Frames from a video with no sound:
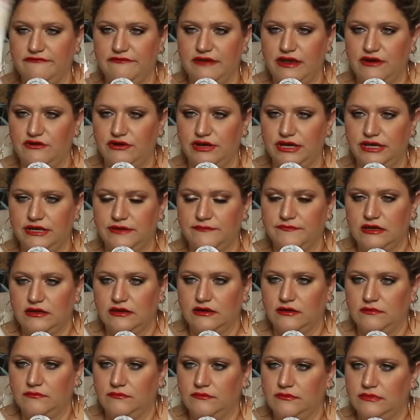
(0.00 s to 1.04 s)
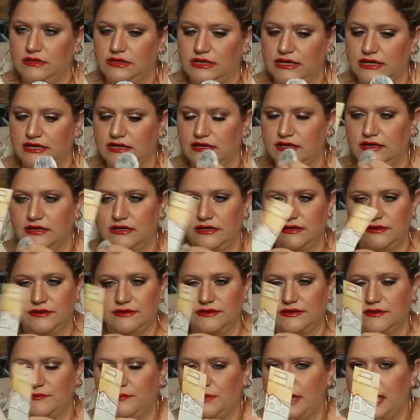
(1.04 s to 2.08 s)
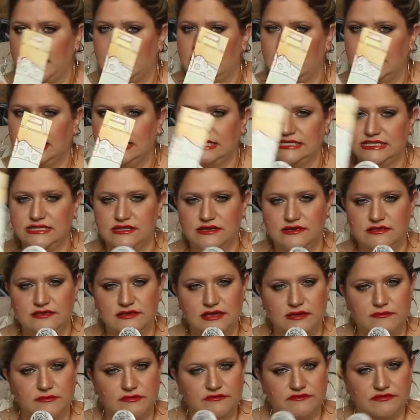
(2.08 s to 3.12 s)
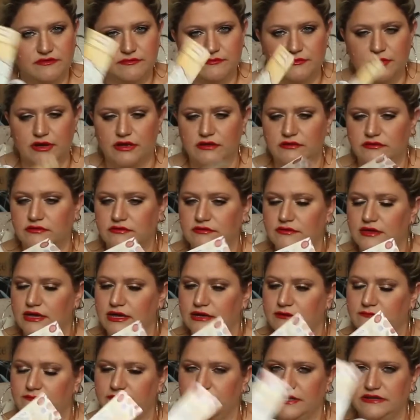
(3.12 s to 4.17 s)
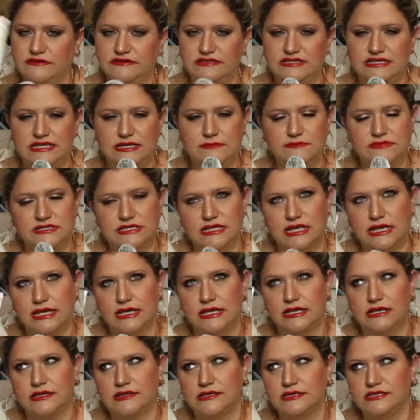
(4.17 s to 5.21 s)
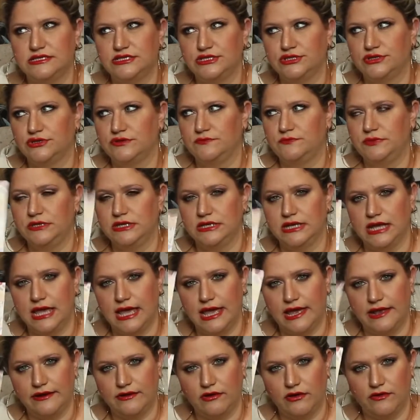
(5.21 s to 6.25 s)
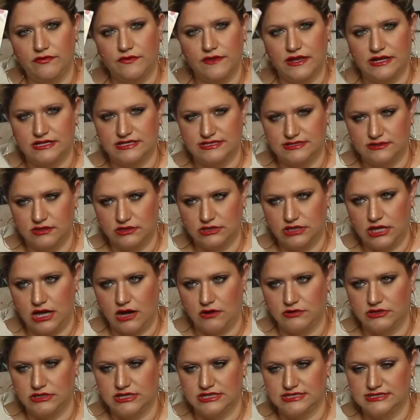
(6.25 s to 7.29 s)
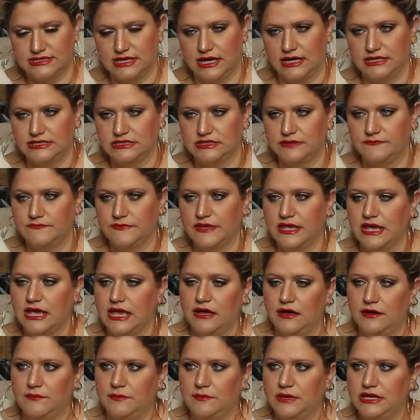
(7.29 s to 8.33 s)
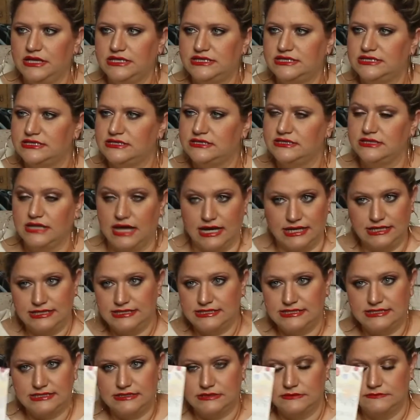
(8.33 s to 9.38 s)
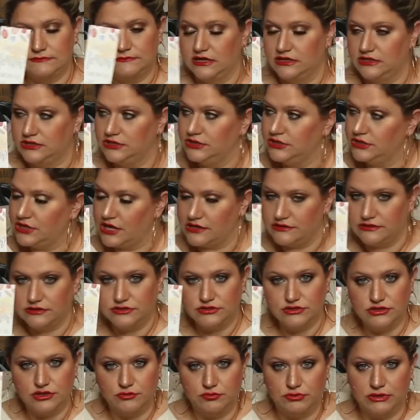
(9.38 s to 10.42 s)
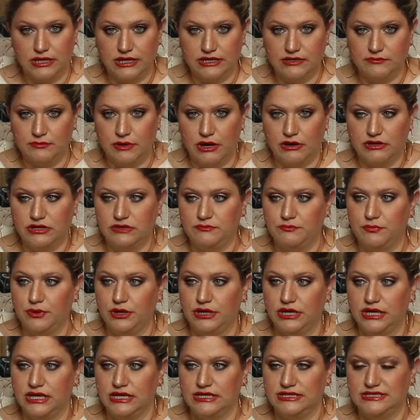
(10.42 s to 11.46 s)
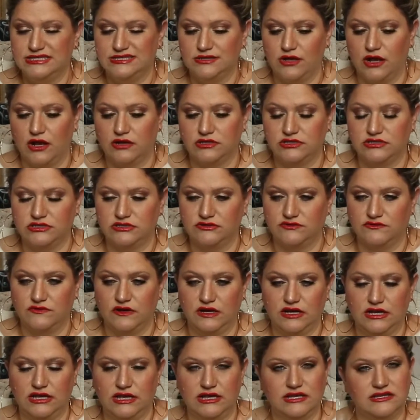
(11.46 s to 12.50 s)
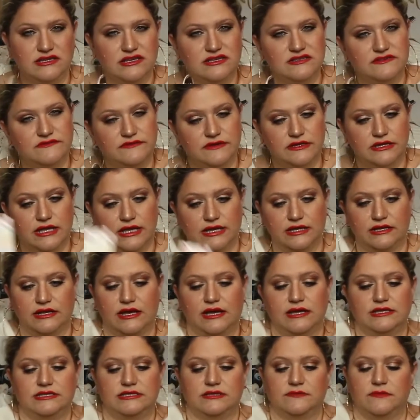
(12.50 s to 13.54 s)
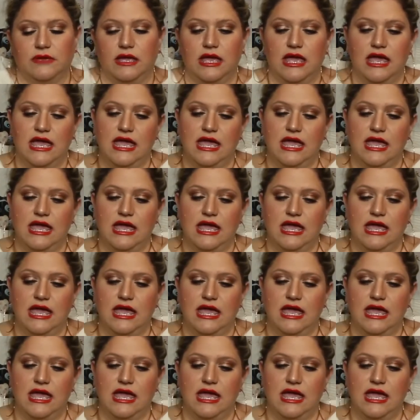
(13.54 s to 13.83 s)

very, like, the back is the theme of the month, and it seems like this should be an add-on that's not counted as an item. It's nice. Nothing to complain about it, but it's not really, it doesn't feel like an item.